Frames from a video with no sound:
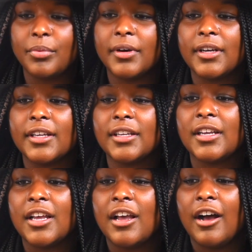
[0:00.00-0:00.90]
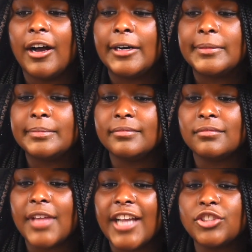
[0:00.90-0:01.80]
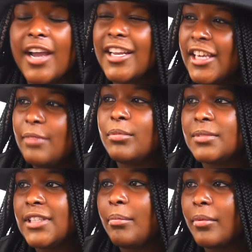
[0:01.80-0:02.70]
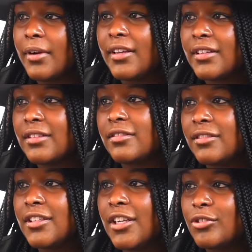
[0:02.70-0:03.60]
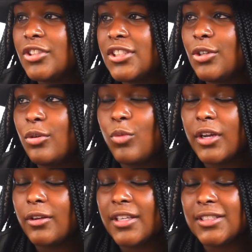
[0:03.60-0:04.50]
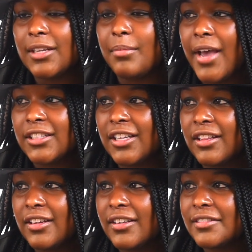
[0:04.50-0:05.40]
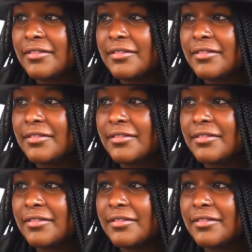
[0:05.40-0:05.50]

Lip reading: but I try to keep them separate, right. Just so one doesn't impact the other.